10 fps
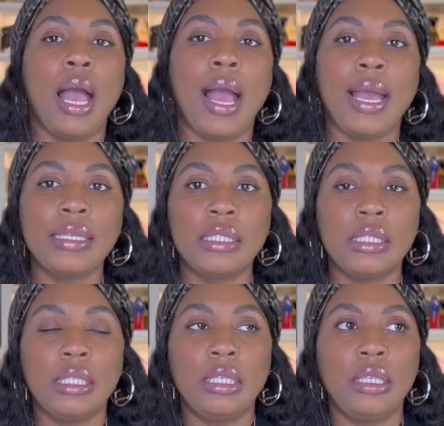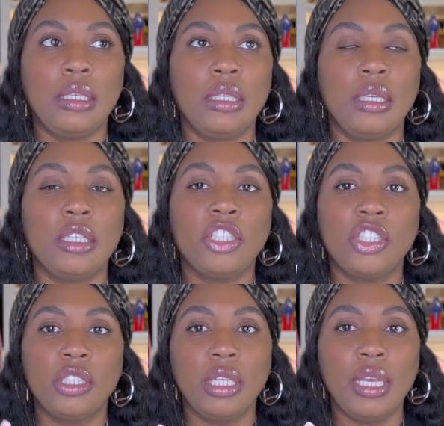I seen
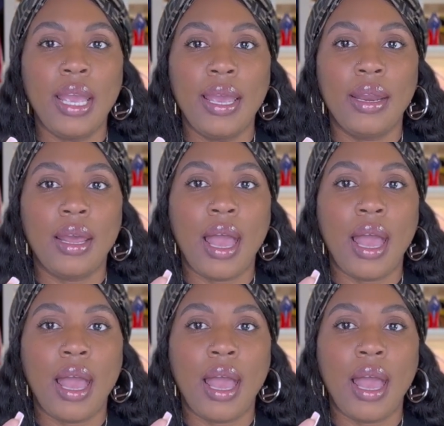she had